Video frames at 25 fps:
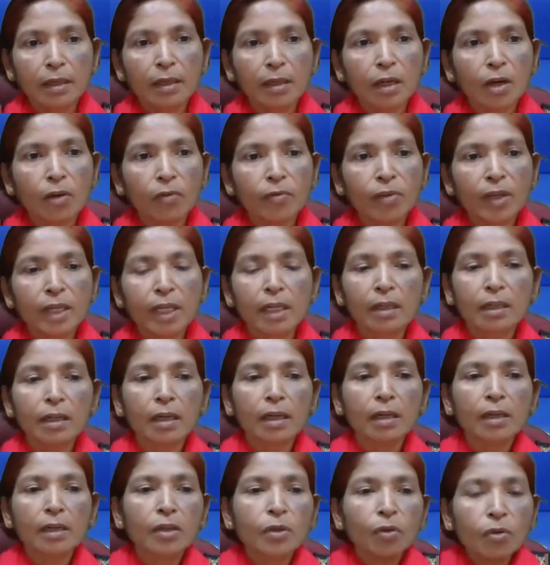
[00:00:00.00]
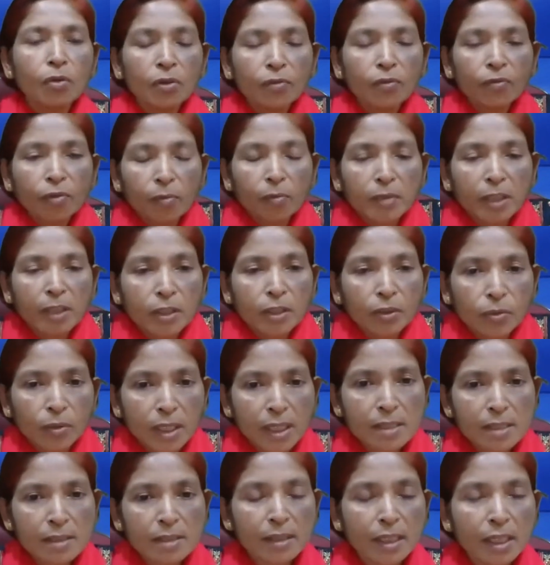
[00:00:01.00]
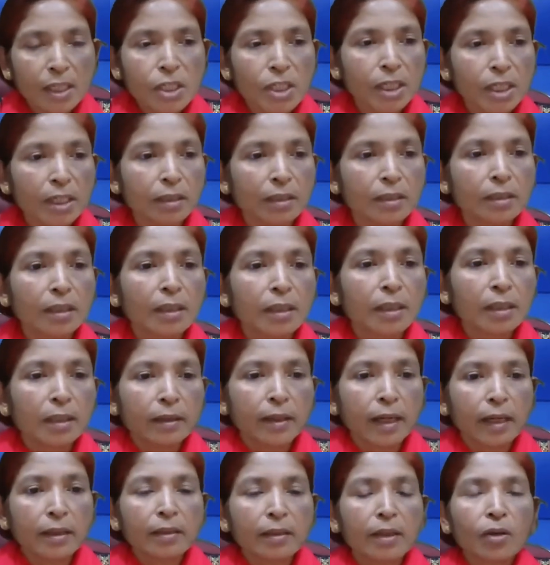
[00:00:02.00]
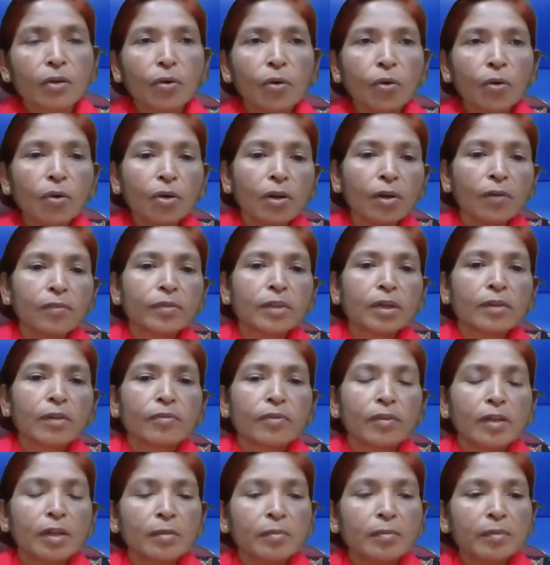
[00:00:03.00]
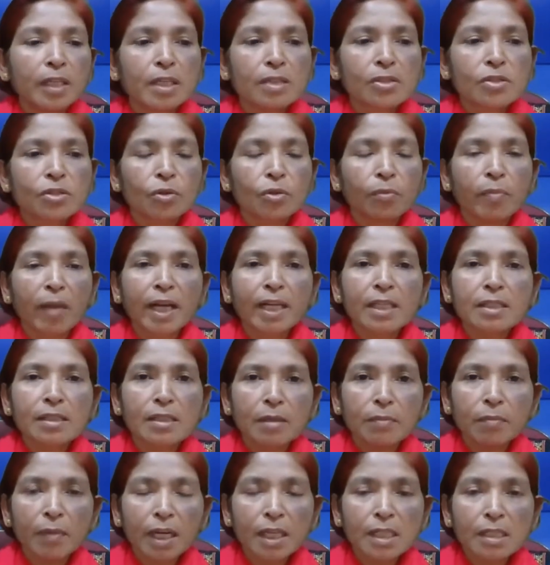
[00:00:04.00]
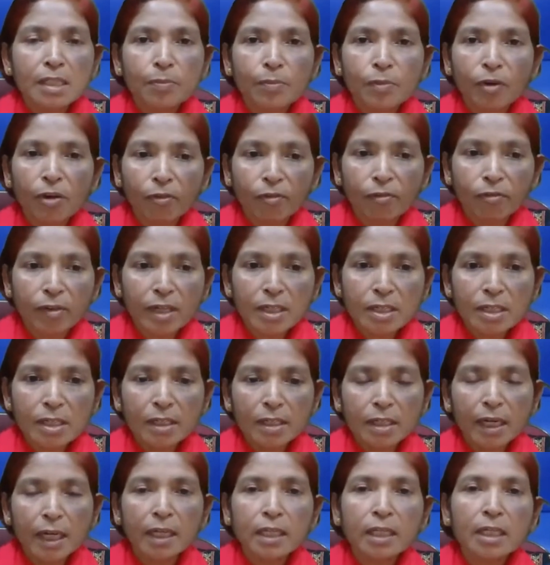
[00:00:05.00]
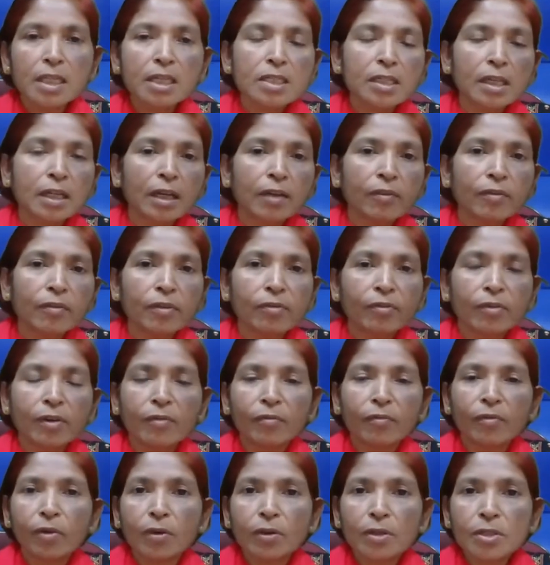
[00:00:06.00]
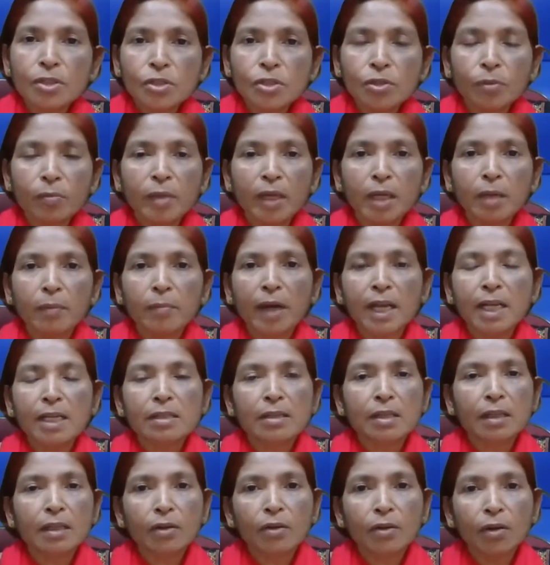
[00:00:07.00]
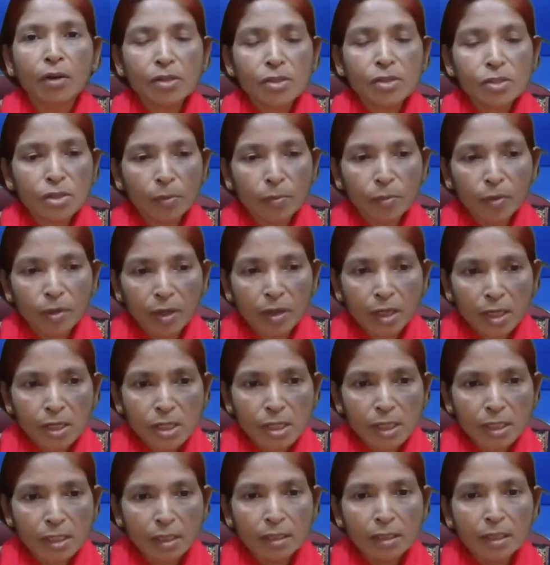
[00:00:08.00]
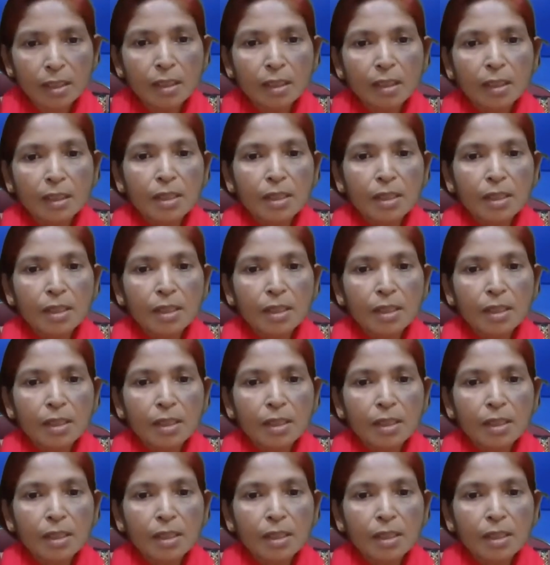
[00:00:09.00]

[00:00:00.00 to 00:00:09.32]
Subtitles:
Now we can conclude from the today's session that the goal of the firm is to maximize profit and each and every firm wants to minimize the cost of production.